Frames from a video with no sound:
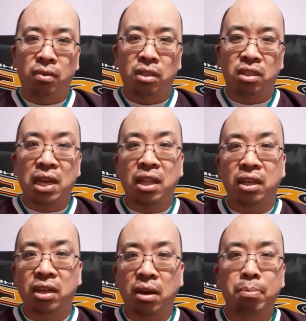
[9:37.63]
Stanley
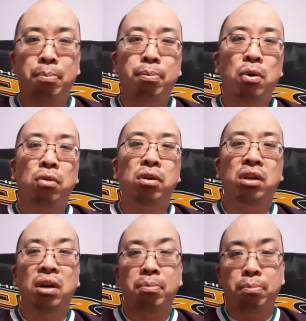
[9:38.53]
Cup, Calder
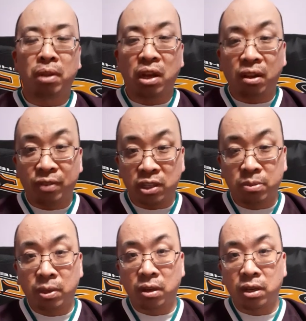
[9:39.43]
Cup playoff
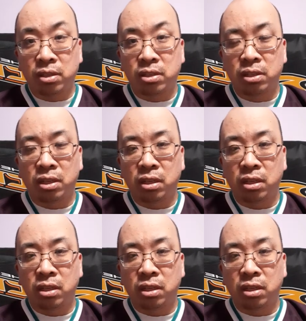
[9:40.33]
experience.